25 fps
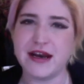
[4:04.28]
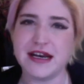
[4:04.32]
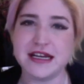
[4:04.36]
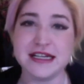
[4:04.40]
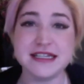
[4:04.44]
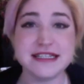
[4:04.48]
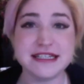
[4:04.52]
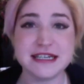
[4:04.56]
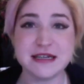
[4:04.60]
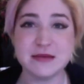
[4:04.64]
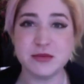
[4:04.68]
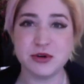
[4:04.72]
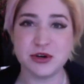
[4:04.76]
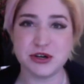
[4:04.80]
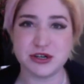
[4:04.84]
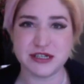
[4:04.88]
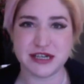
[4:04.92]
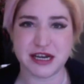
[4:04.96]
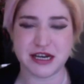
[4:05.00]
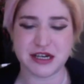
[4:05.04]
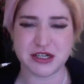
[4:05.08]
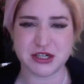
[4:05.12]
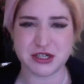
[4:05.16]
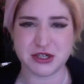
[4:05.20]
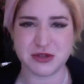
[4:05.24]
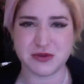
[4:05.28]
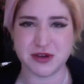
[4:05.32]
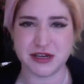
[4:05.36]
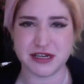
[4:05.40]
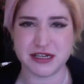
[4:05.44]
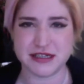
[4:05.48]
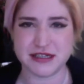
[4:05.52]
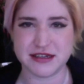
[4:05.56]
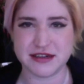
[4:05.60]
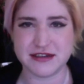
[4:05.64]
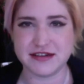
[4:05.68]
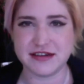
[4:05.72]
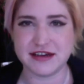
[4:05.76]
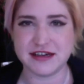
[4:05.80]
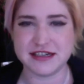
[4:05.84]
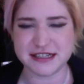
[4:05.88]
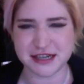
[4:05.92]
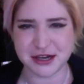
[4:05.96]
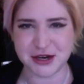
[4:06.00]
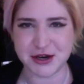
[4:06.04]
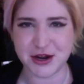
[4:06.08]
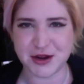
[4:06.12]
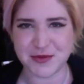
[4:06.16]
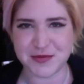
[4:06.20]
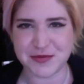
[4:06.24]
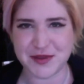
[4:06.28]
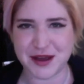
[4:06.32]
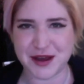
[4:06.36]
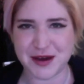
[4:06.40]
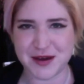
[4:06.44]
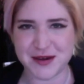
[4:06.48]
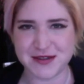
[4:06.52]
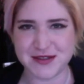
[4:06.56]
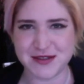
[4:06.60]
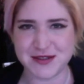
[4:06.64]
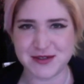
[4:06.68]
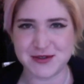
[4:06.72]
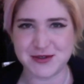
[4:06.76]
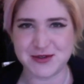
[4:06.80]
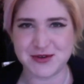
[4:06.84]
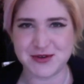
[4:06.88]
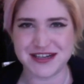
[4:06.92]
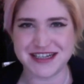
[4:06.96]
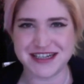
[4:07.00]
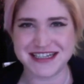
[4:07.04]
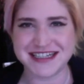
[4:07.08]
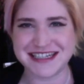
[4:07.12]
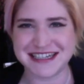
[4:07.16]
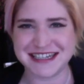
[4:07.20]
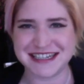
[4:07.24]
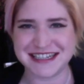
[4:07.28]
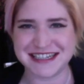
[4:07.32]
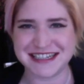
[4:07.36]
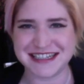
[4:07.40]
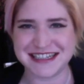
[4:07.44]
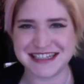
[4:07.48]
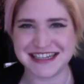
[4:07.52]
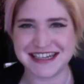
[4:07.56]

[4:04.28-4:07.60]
stigma attached to it. So I don't know if that answers your question, does